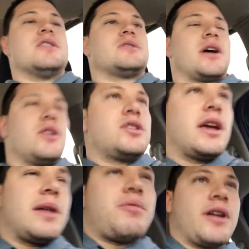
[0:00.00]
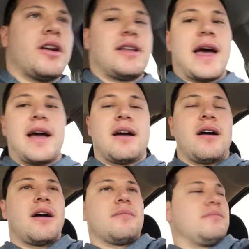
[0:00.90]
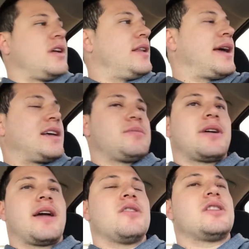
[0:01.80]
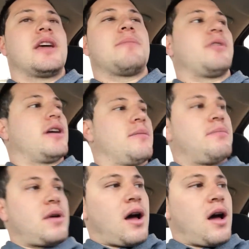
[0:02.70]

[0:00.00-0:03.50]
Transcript: So I usually get a pretty good not tax break, I usually get a pretty good